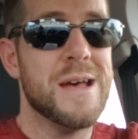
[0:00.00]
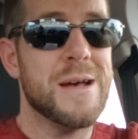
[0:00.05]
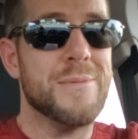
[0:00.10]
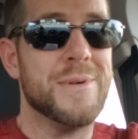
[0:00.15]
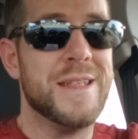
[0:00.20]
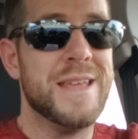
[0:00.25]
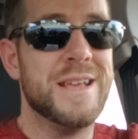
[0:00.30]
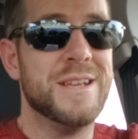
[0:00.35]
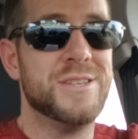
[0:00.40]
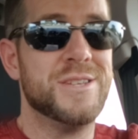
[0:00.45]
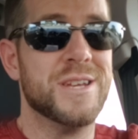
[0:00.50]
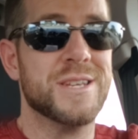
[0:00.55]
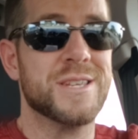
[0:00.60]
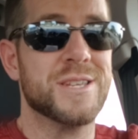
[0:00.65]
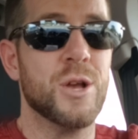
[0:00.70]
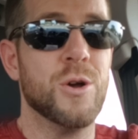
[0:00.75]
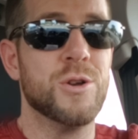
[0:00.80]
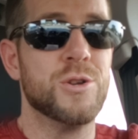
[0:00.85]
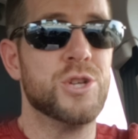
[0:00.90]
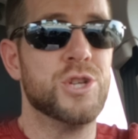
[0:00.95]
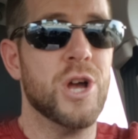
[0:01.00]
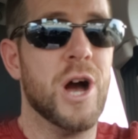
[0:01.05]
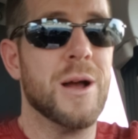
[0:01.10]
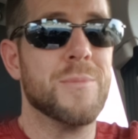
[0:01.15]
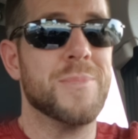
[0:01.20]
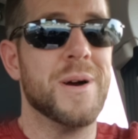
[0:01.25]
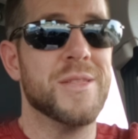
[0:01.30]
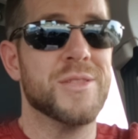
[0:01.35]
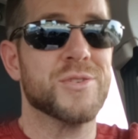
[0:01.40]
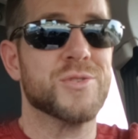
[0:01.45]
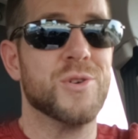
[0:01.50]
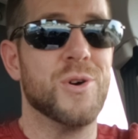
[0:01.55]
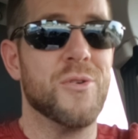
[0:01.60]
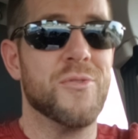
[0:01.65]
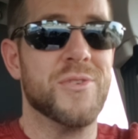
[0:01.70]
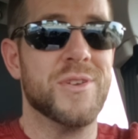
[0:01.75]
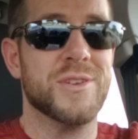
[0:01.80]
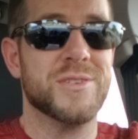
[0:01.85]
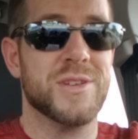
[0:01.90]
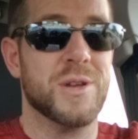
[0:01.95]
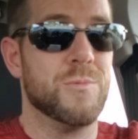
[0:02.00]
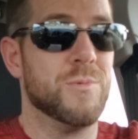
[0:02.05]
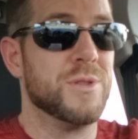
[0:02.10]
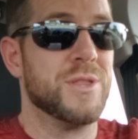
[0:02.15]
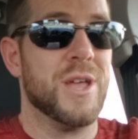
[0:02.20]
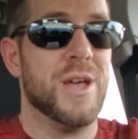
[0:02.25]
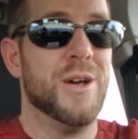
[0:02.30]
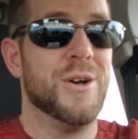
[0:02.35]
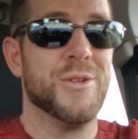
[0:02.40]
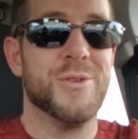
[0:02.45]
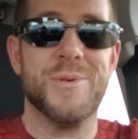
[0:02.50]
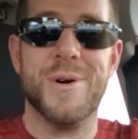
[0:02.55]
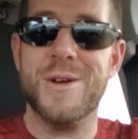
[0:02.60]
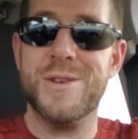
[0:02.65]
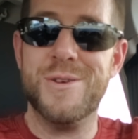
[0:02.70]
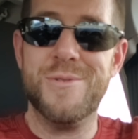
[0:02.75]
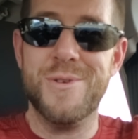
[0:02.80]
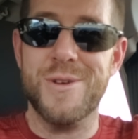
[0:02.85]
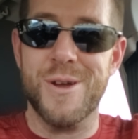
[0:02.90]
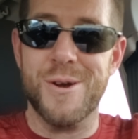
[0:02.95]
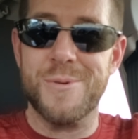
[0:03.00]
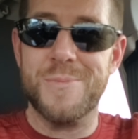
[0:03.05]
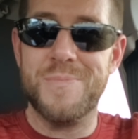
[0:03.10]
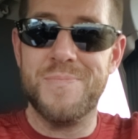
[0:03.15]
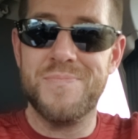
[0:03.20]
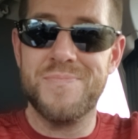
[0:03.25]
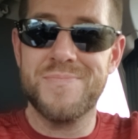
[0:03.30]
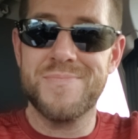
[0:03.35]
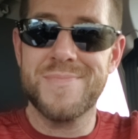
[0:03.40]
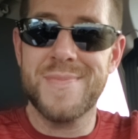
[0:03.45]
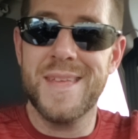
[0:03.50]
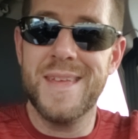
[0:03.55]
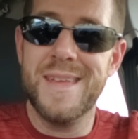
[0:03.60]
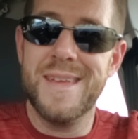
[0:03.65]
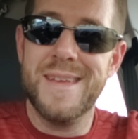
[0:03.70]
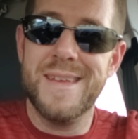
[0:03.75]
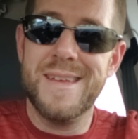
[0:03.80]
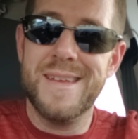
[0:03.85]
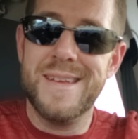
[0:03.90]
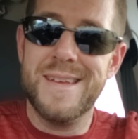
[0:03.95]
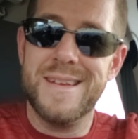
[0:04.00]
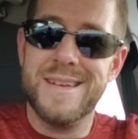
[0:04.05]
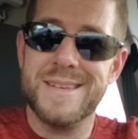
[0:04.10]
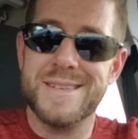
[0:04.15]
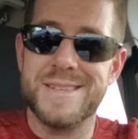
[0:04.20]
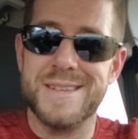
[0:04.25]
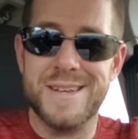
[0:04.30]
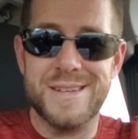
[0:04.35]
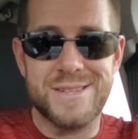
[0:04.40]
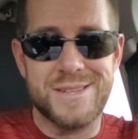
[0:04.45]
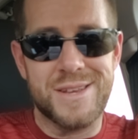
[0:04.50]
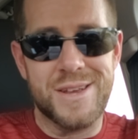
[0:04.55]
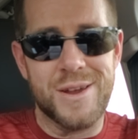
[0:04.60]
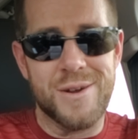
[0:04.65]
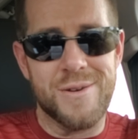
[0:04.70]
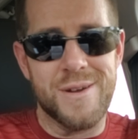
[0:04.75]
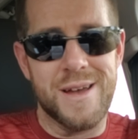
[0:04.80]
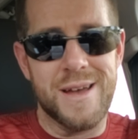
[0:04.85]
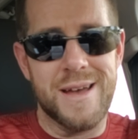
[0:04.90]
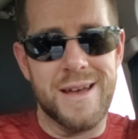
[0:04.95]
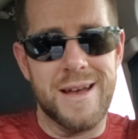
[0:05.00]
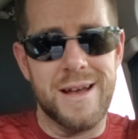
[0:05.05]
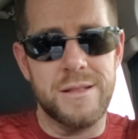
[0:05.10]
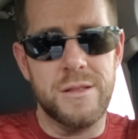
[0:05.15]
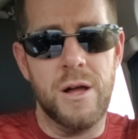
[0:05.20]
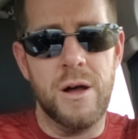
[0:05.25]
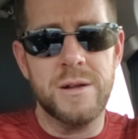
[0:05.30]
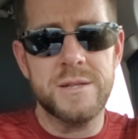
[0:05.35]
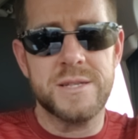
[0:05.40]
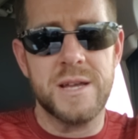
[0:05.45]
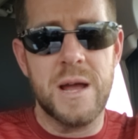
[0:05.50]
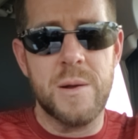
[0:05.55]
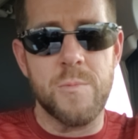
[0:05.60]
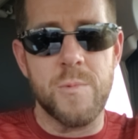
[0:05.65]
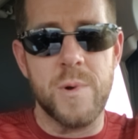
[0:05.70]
But he's just so shocked by this whole thing. He's like, what the hell do I do here? Says here, a uh, longtime